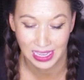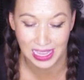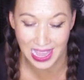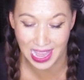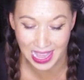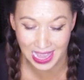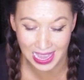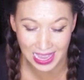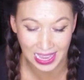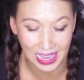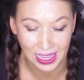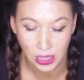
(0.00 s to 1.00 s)

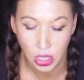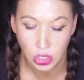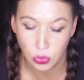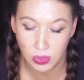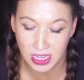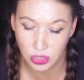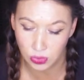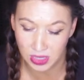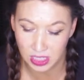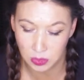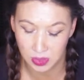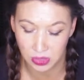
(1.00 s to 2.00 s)
Yay!
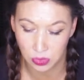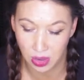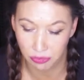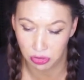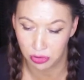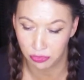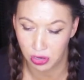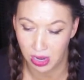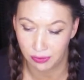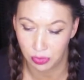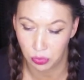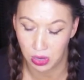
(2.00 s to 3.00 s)
2020 has been a rough year for
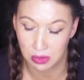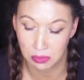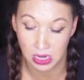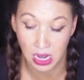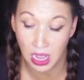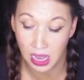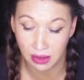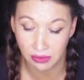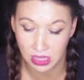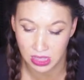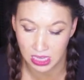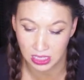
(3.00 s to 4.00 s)
everyone, but not
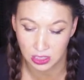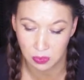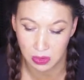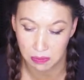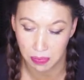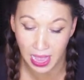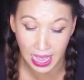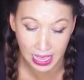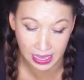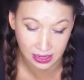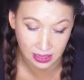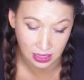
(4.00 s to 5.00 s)
everything has been
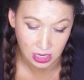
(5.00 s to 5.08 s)
bad.